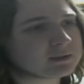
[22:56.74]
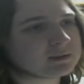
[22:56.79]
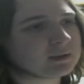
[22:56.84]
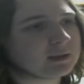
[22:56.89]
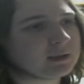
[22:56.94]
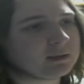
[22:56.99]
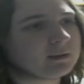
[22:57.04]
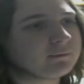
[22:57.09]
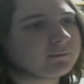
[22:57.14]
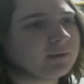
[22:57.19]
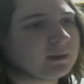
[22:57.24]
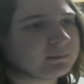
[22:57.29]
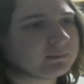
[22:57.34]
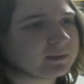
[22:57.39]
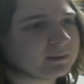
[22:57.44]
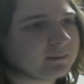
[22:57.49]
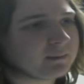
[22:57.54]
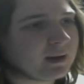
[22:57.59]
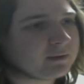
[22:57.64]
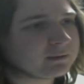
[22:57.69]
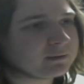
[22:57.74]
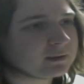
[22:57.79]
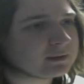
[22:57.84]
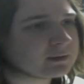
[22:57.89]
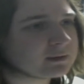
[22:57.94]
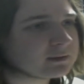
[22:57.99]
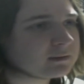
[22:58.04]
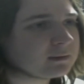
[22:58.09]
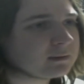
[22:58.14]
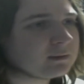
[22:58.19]
They live up in the
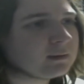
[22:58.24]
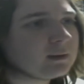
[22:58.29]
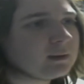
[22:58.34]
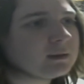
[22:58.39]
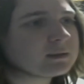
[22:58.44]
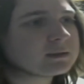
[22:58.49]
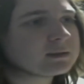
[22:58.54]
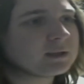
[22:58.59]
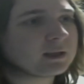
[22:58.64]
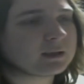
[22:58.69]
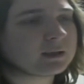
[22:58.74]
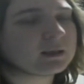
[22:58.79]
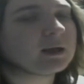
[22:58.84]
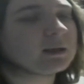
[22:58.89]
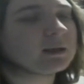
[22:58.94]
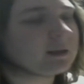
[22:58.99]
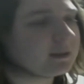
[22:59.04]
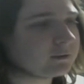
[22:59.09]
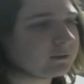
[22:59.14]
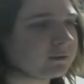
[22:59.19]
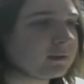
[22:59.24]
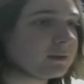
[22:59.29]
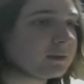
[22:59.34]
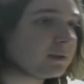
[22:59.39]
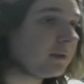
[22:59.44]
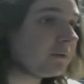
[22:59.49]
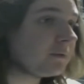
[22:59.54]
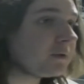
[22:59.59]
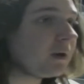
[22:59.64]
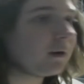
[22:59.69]
mountains, so they can cut down trees and
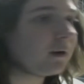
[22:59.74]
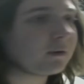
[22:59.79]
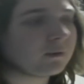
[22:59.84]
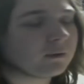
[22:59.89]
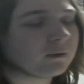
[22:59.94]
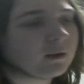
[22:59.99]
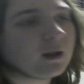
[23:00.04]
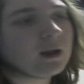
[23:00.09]
sell charcoal.